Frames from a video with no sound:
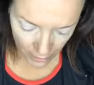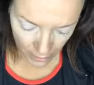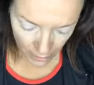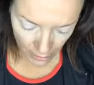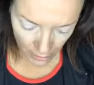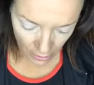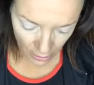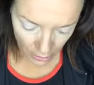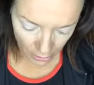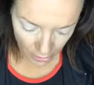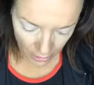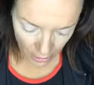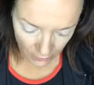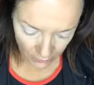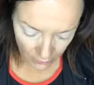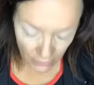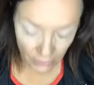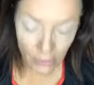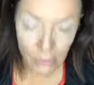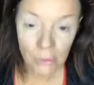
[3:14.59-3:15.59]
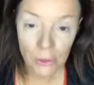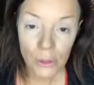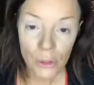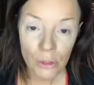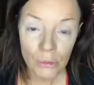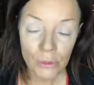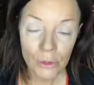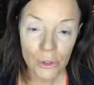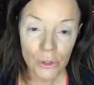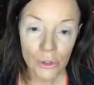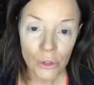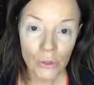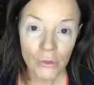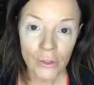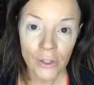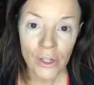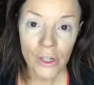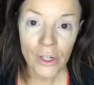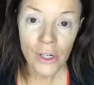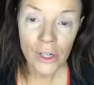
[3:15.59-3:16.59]
Can you believe November's almost
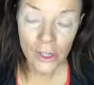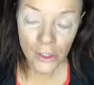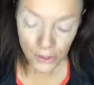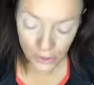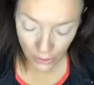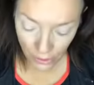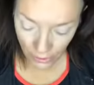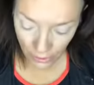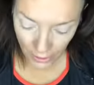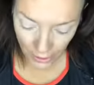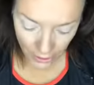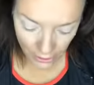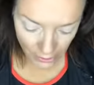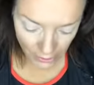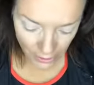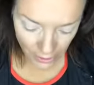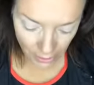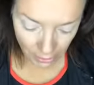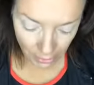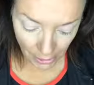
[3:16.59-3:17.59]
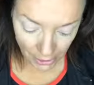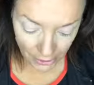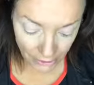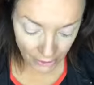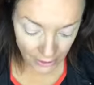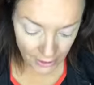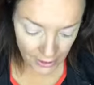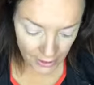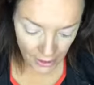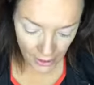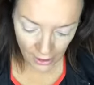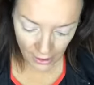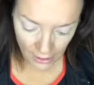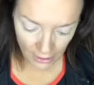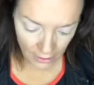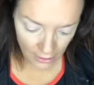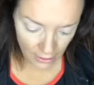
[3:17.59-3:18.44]
over? So here's the bundle today.